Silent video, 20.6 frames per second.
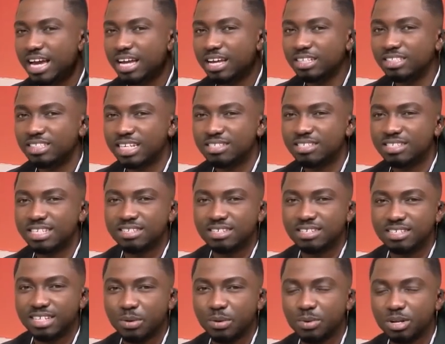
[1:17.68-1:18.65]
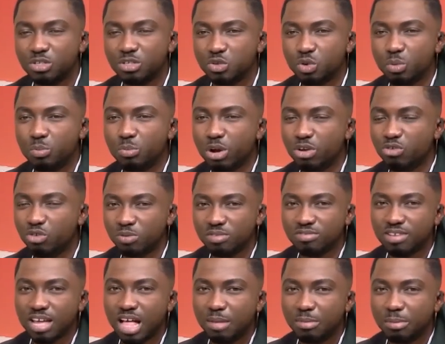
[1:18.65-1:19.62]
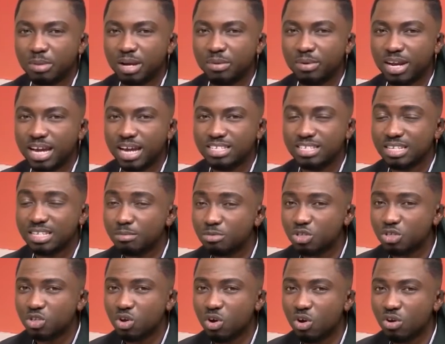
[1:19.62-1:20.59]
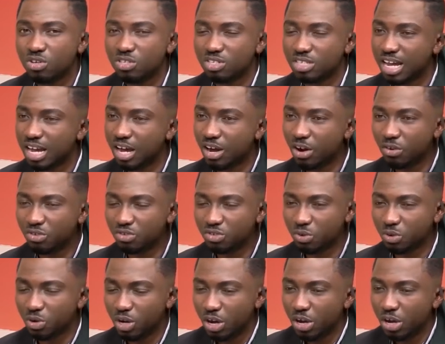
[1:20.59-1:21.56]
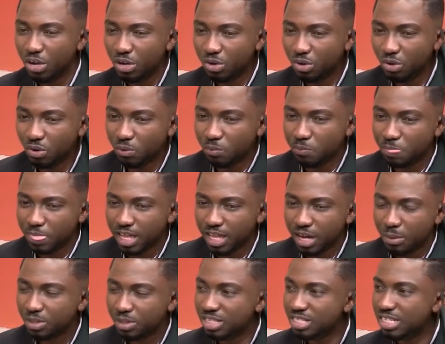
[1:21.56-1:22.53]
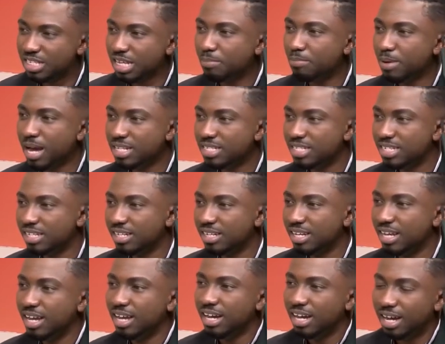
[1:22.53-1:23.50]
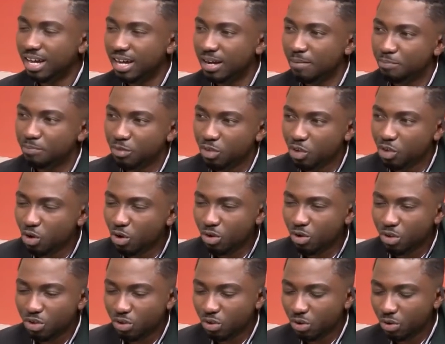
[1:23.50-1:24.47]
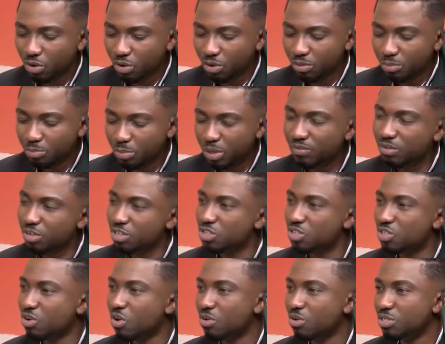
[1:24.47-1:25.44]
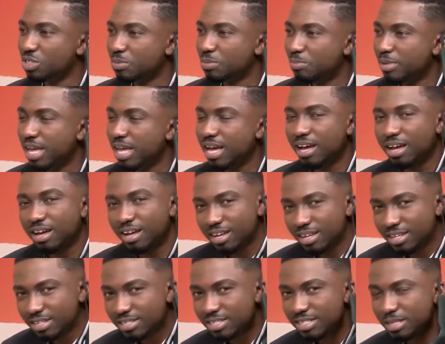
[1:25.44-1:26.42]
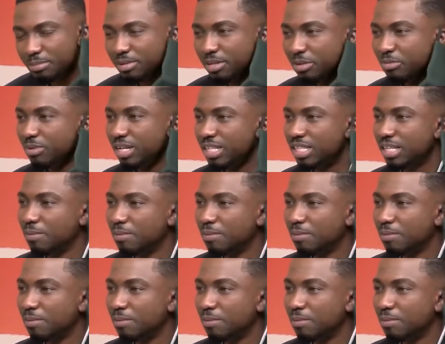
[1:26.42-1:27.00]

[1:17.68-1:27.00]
Just yesterday, when Stoneboy dropped this album, I realized some songs are also, you know, with the same pattern. Your previous songs, Mia, similar rhythm.